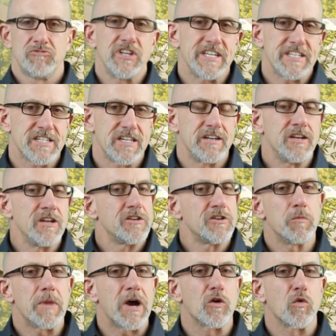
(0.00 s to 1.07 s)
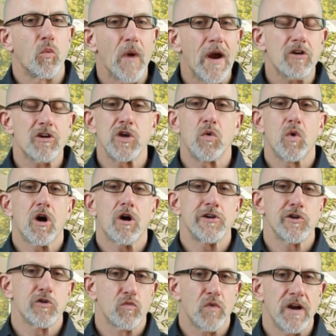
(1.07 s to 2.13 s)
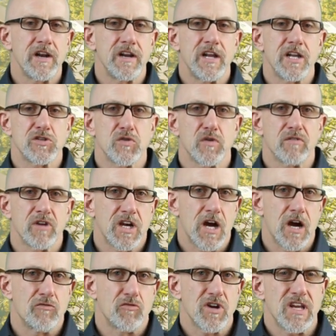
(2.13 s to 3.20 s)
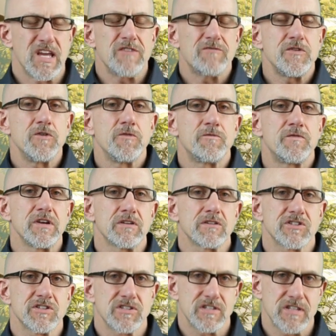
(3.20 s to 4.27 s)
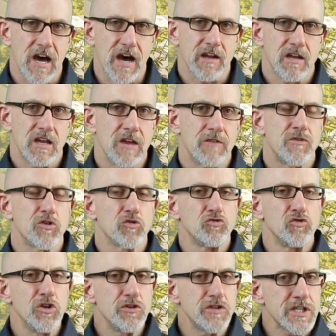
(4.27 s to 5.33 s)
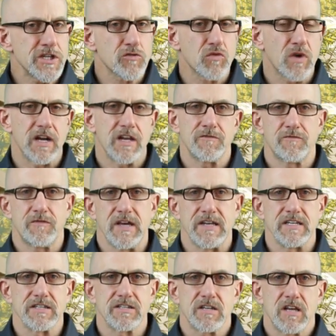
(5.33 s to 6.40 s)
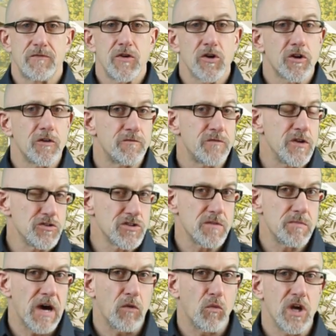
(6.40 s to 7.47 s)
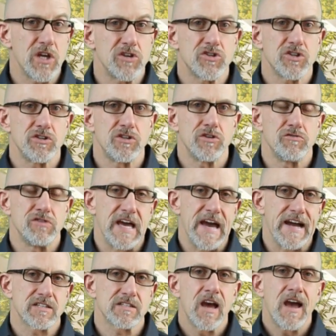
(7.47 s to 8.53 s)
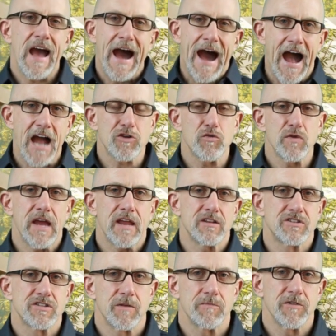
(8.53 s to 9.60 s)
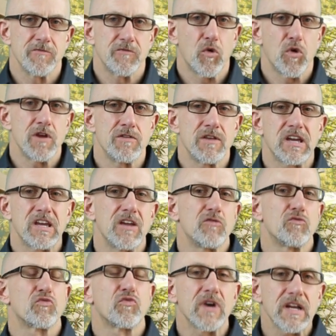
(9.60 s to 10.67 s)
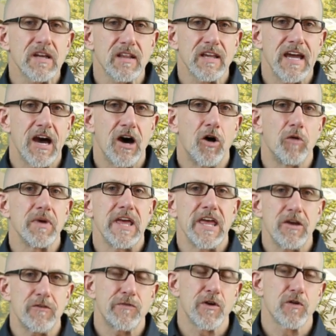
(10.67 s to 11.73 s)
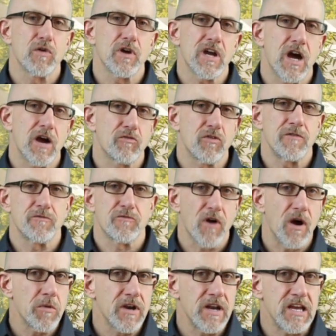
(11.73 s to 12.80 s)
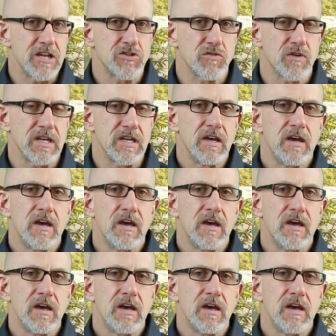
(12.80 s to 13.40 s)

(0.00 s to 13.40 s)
Listen, no matter where you are in your running injury recovery, if you feel stuck, if you're losing your running fitness, if you're confused about what you should do next, I created something for you that can really help if you're recovering from an injury,